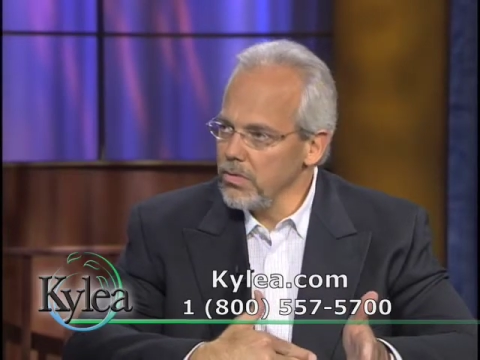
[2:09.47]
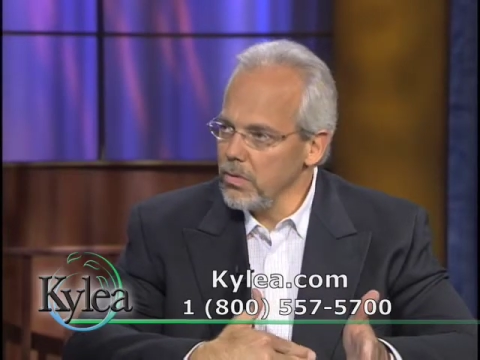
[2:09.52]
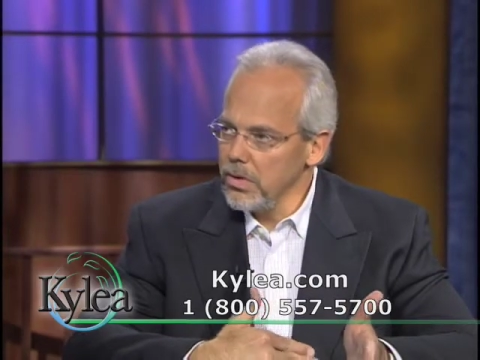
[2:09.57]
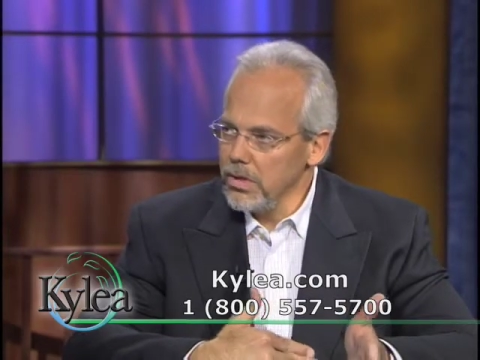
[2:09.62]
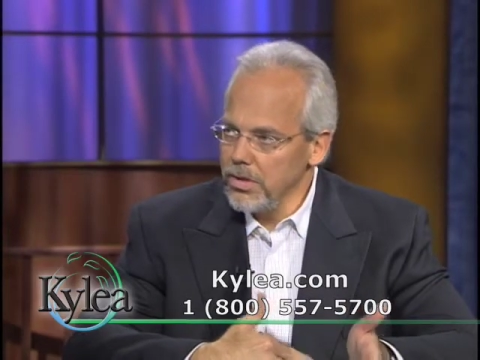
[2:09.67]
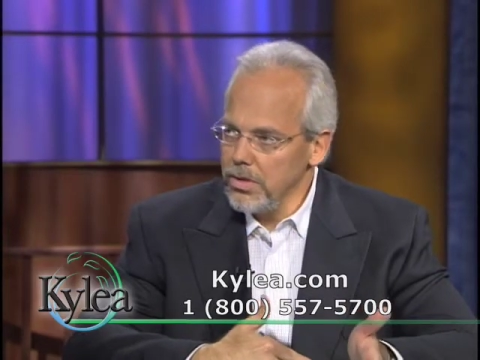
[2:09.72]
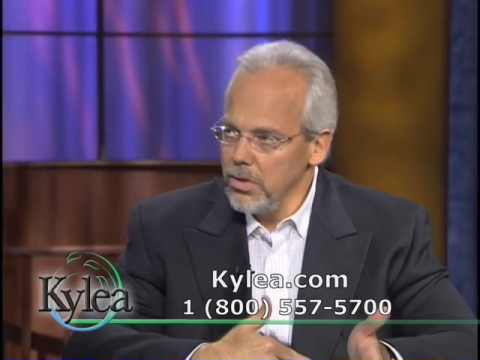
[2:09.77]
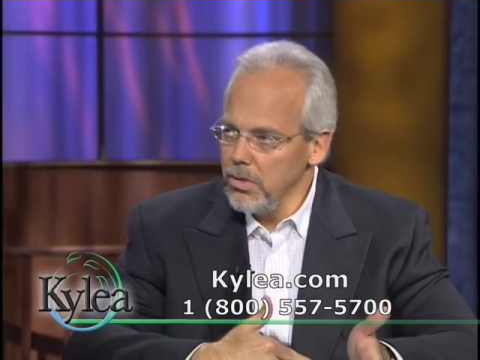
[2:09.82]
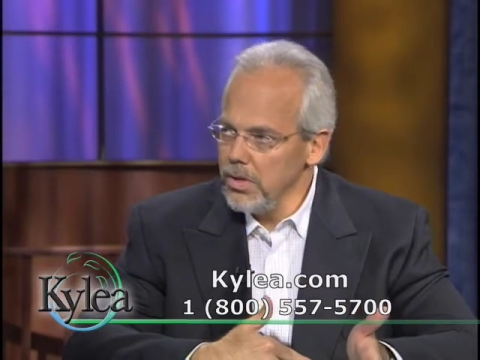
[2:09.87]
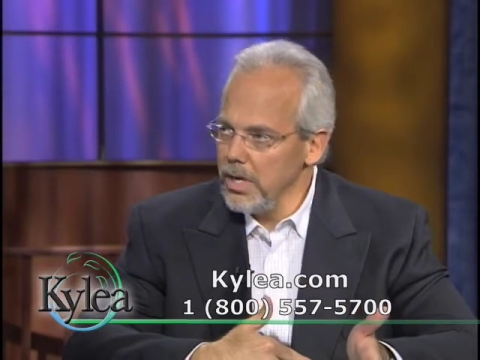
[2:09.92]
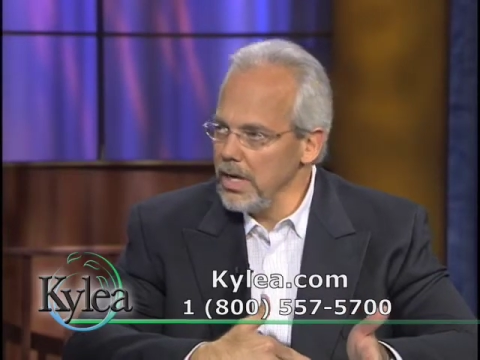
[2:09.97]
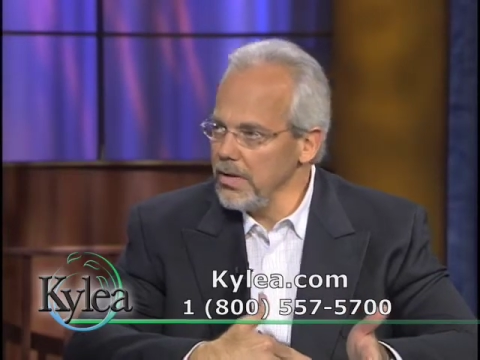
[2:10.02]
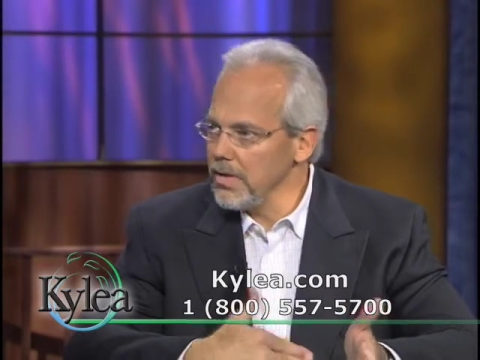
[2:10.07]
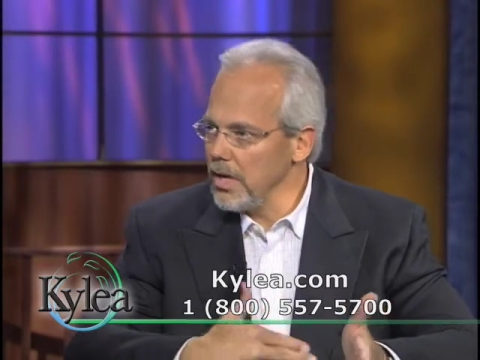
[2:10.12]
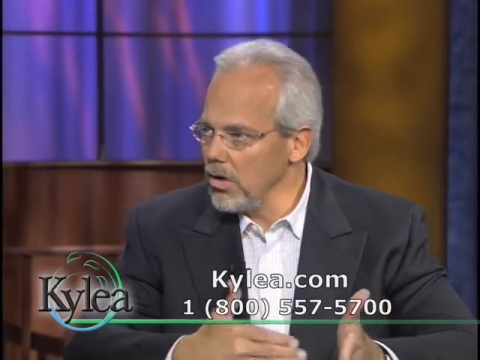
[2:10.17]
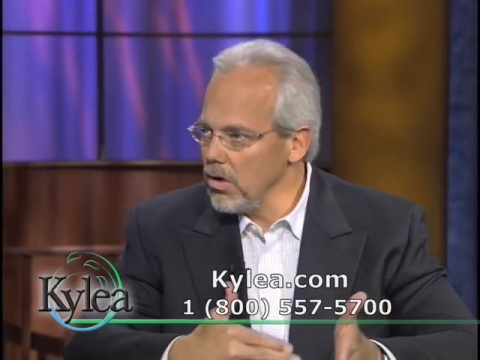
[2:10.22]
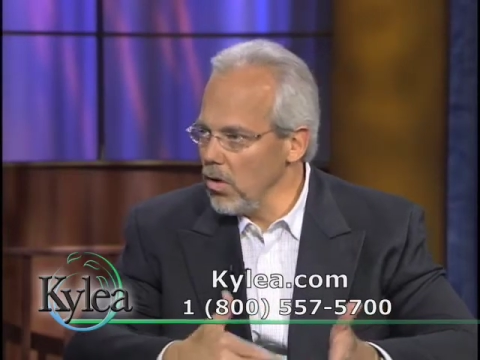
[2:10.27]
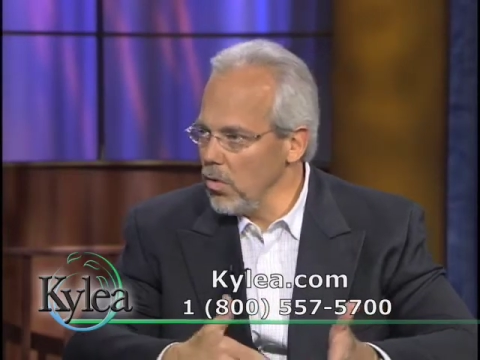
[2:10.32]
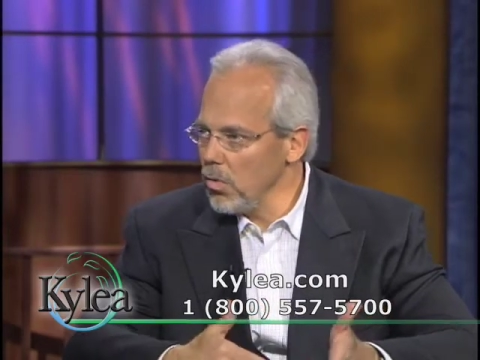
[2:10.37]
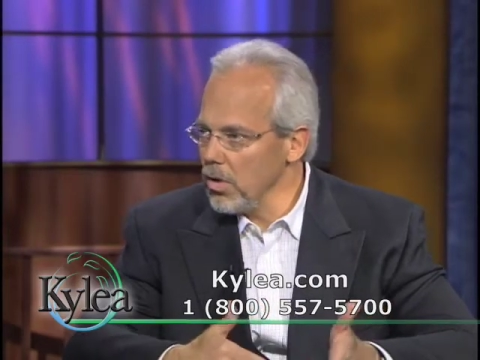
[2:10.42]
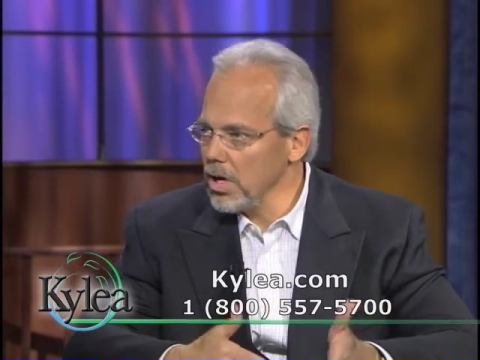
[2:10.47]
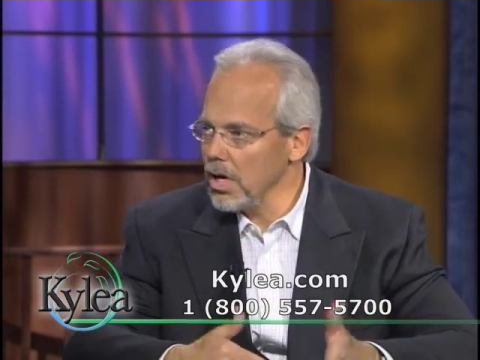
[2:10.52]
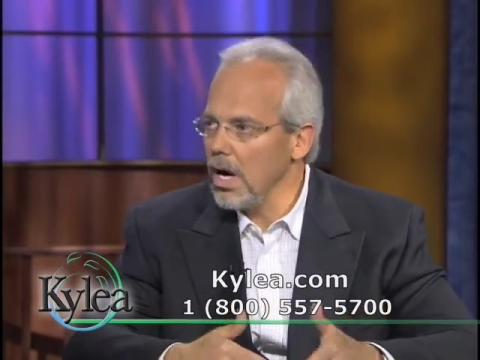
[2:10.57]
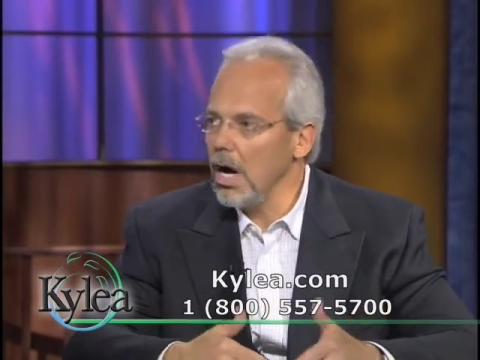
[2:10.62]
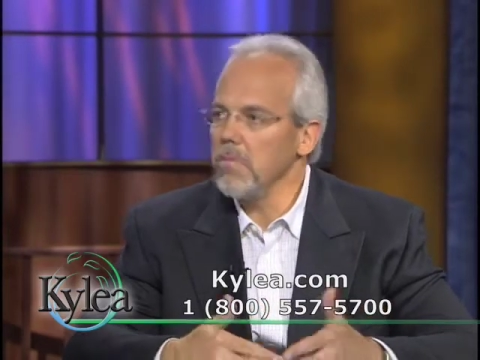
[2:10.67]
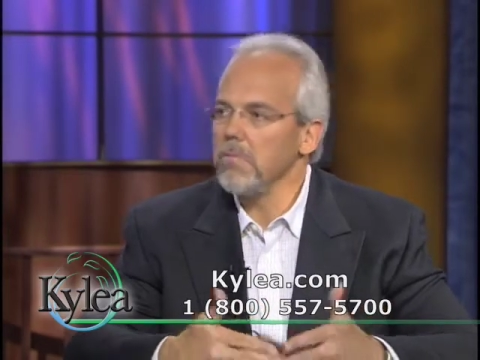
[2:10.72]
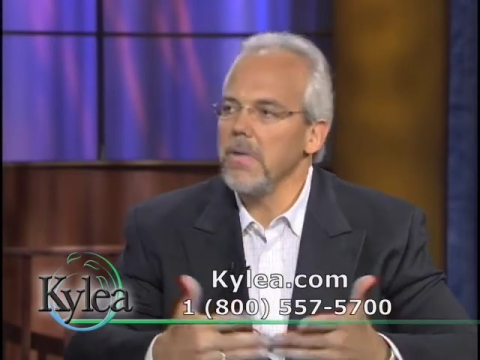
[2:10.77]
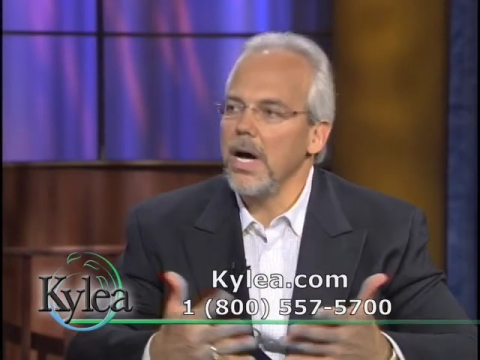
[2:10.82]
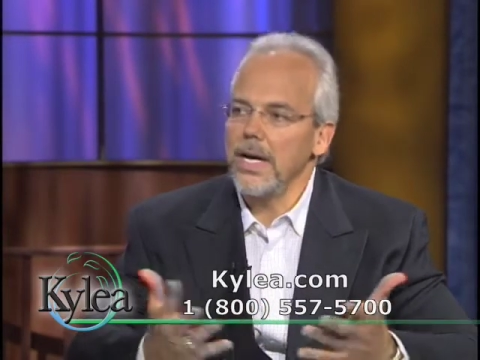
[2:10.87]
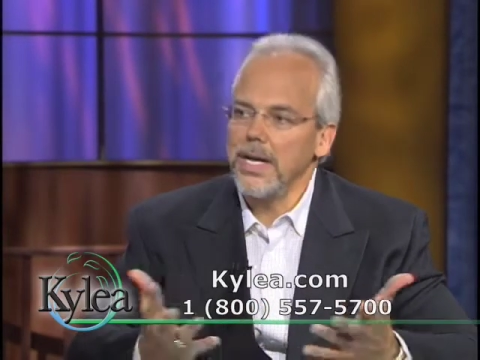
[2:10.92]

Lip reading: so on the 2 days I don't work out,